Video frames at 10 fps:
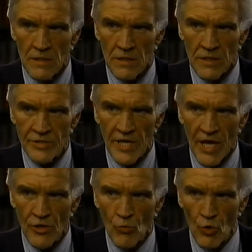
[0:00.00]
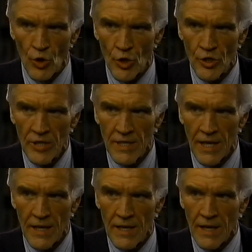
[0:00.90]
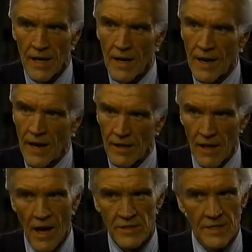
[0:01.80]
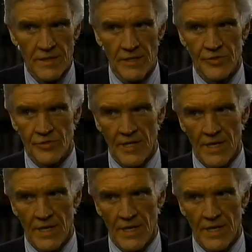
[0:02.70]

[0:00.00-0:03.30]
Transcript: Say the word, and Liza's history.